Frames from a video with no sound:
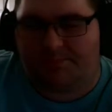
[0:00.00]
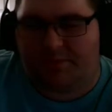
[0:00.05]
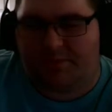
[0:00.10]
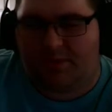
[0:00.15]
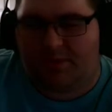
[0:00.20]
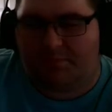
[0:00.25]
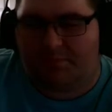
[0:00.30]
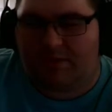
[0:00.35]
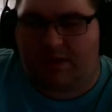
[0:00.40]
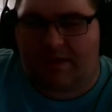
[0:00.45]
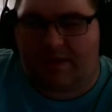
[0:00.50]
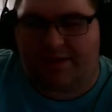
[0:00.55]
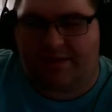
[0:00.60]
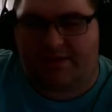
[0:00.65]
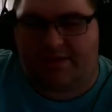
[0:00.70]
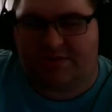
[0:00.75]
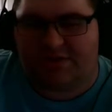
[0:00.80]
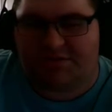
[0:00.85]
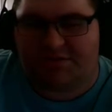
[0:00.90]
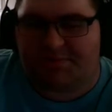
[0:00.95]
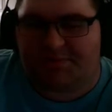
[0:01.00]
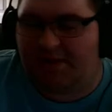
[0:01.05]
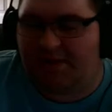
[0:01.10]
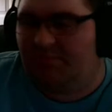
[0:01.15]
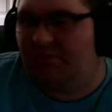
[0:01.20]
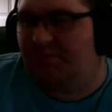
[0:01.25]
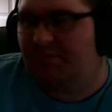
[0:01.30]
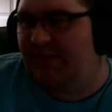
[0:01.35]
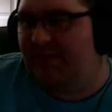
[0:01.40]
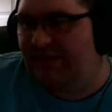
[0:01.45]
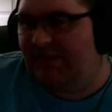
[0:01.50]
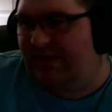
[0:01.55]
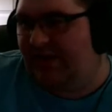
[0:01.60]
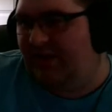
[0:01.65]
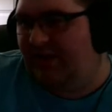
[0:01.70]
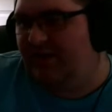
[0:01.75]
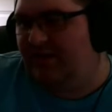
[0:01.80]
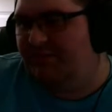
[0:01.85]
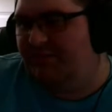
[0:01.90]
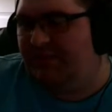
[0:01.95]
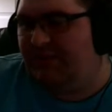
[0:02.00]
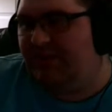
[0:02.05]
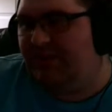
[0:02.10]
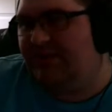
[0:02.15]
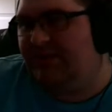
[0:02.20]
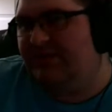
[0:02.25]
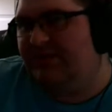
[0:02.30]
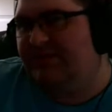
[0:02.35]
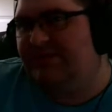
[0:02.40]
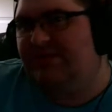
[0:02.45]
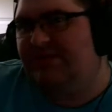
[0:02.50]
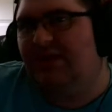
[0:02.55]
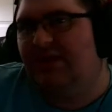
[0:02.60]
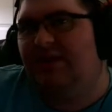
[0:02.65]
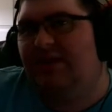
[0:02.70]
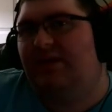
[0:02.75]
I'm glad to just be able to maintain it, because